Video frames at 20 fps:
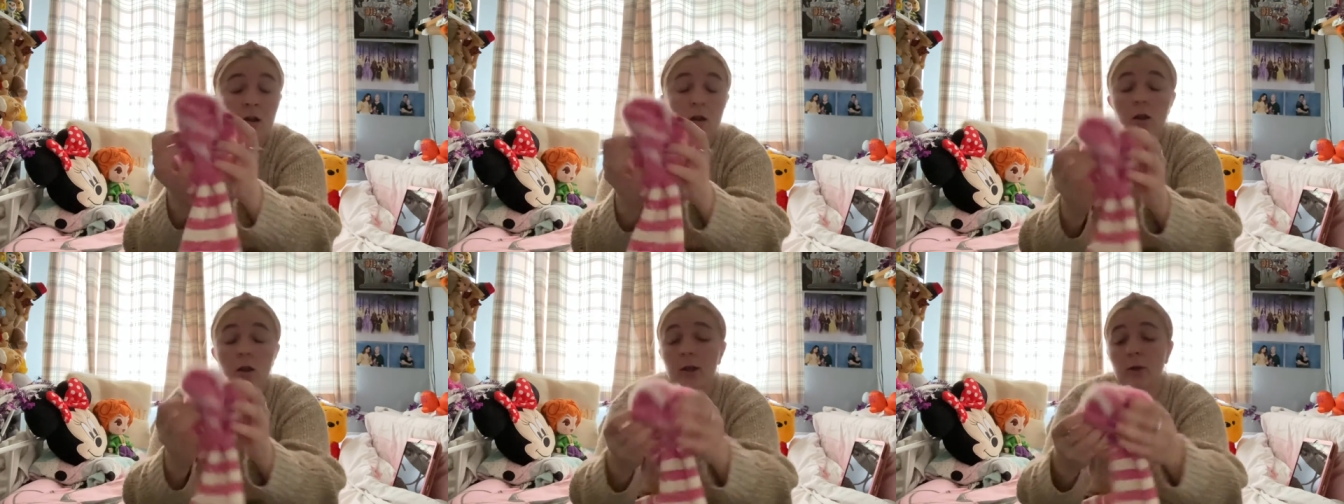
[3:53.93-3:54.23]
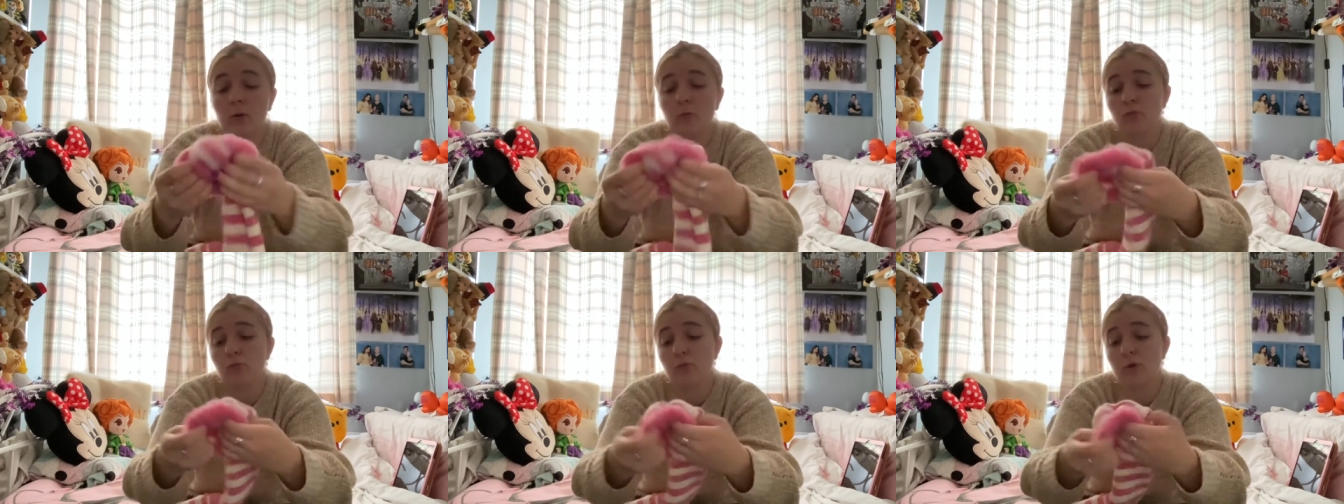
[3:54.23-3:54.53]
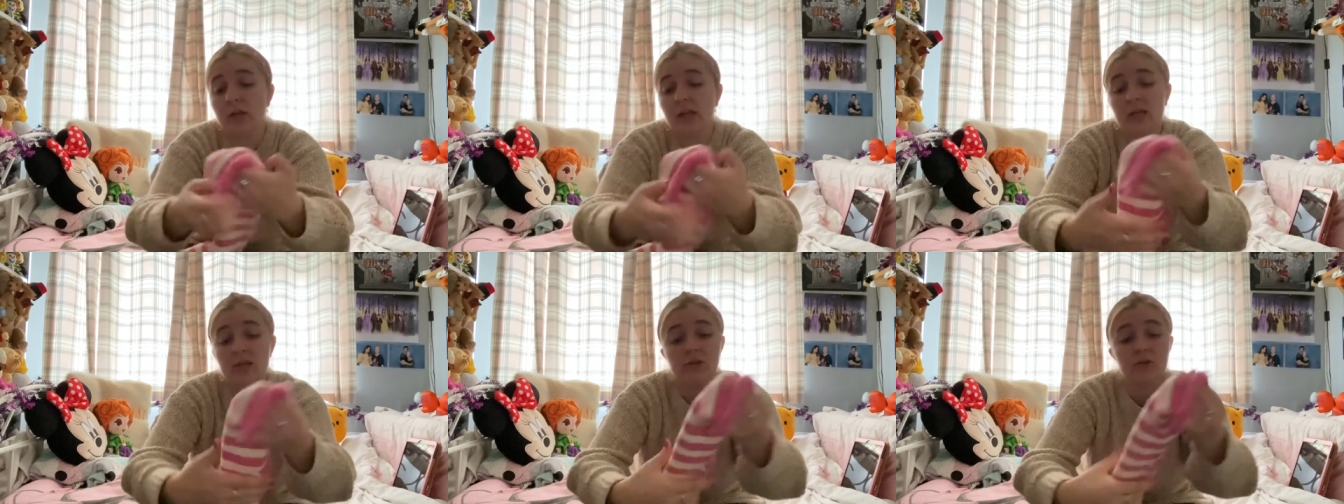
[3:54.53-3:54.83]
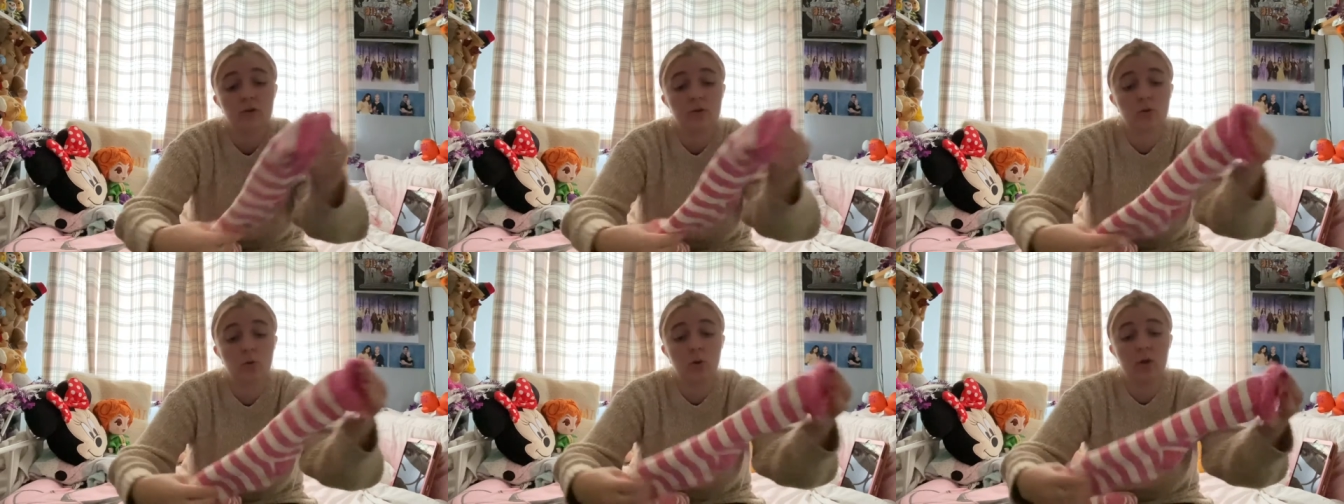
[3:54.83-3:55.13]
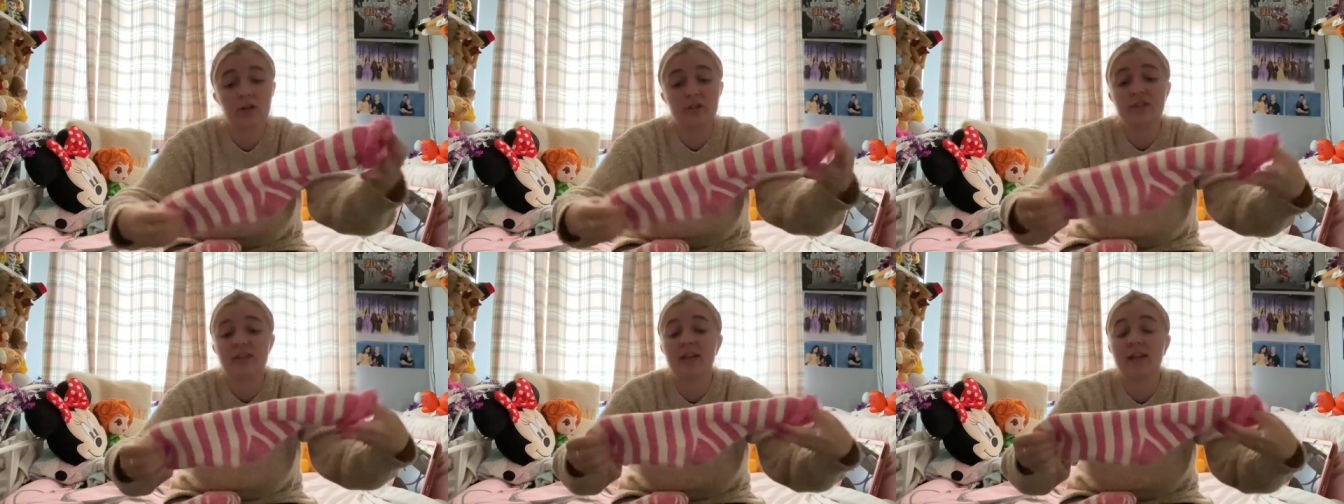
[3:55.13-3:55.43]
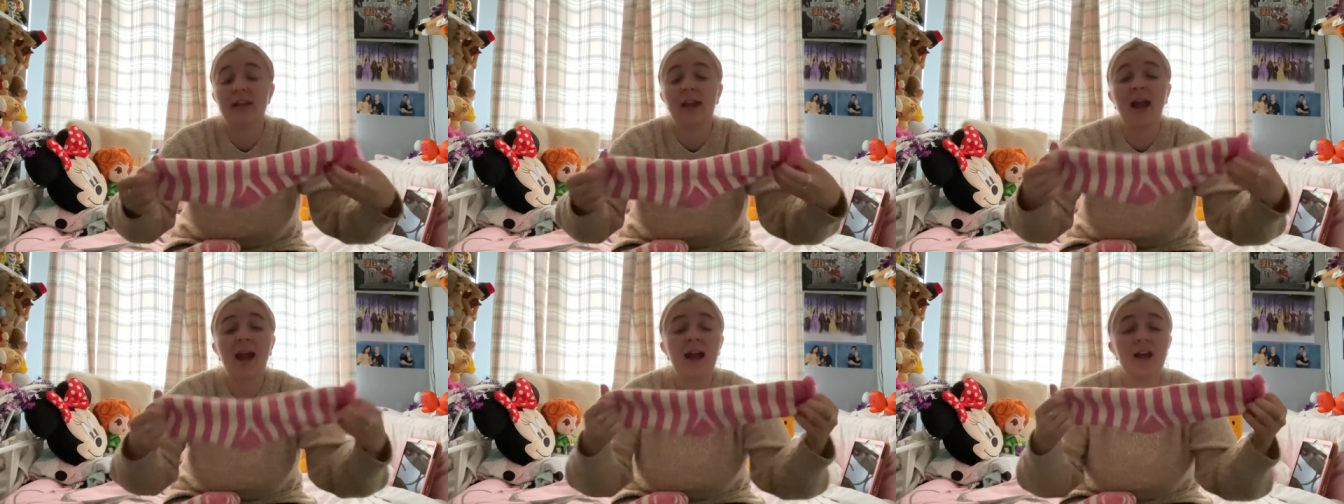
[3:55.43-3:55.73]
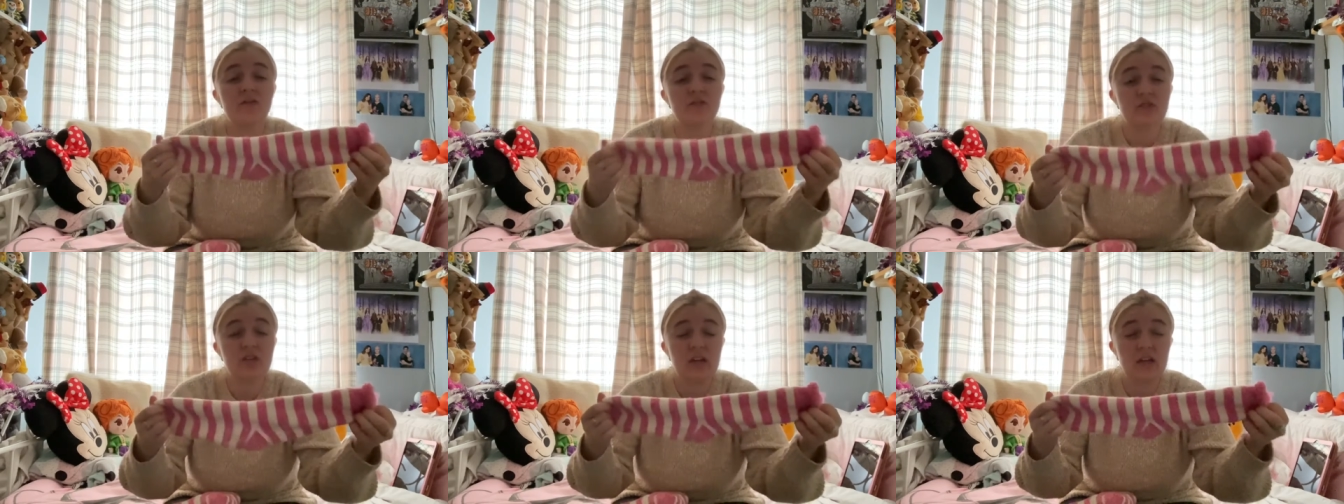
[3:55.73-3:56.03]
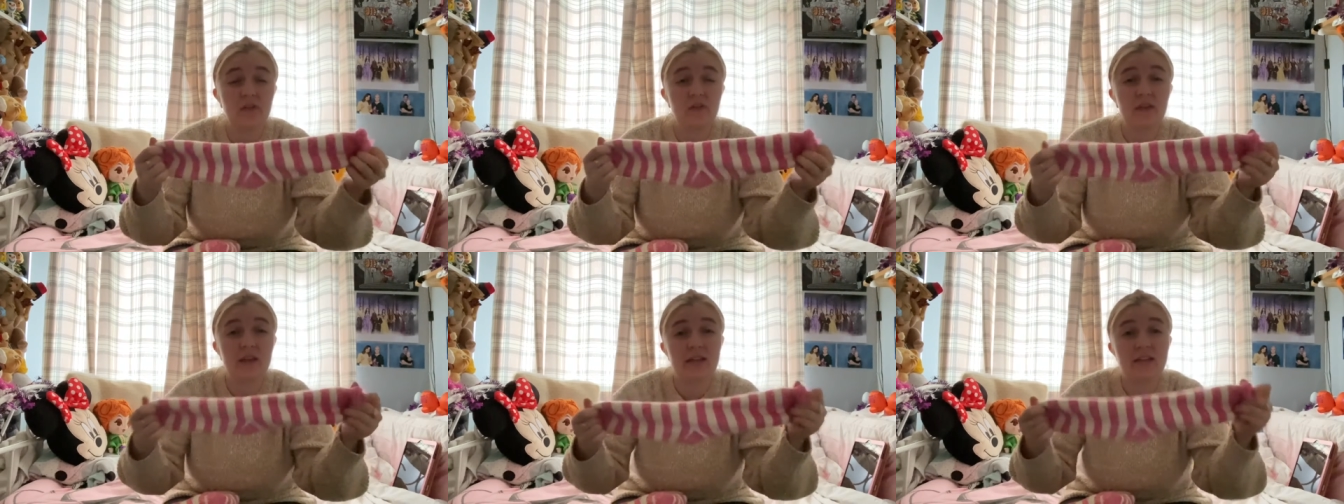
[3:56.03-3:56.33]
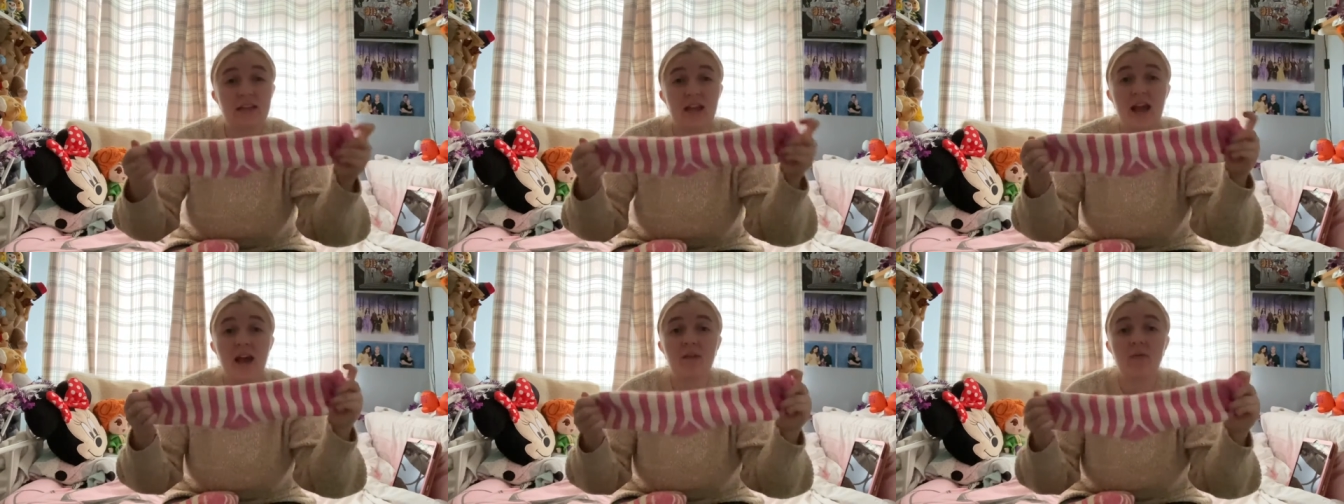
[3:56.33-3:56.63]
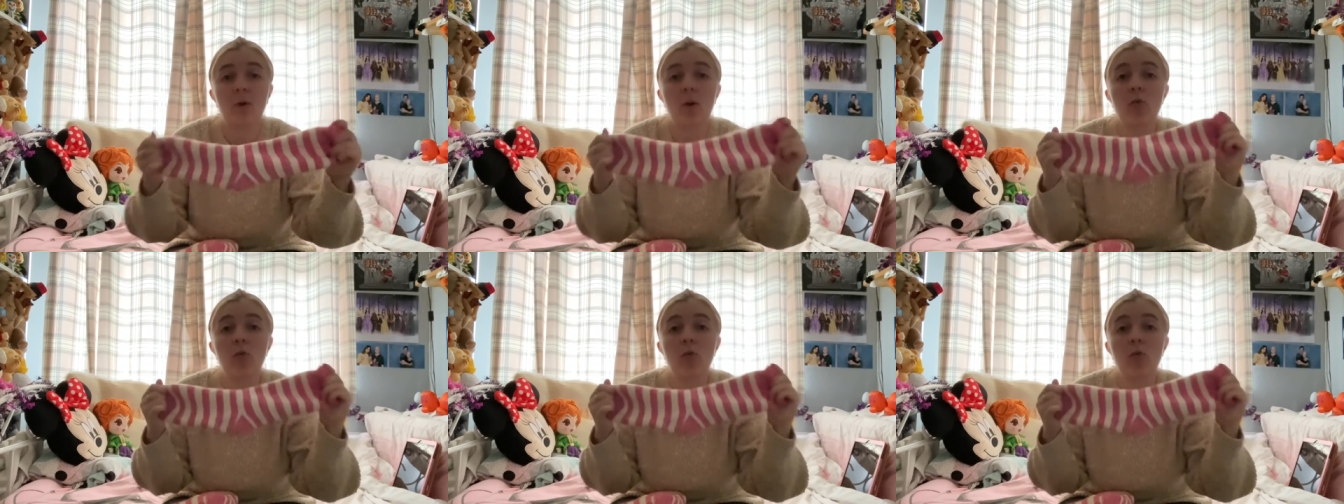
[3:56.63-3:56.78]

like really good quality and actually these have